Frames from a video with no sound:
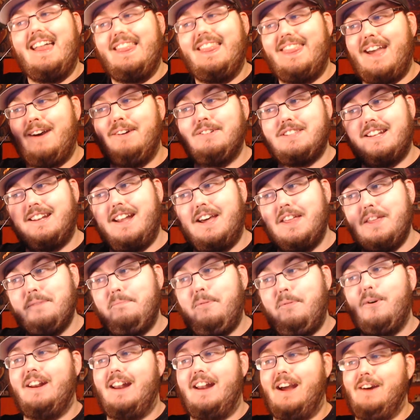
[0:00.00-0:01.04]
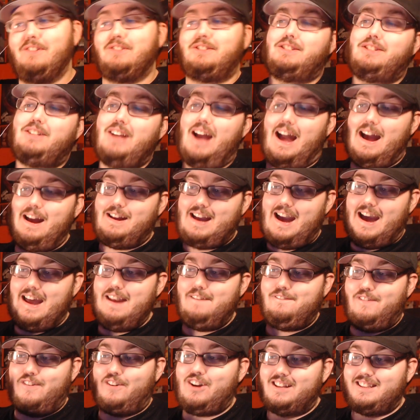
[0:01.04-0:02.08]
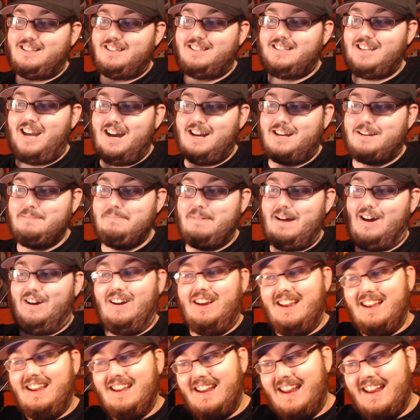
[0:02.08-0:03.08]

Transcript: that was another point I kind of forgot to talk about.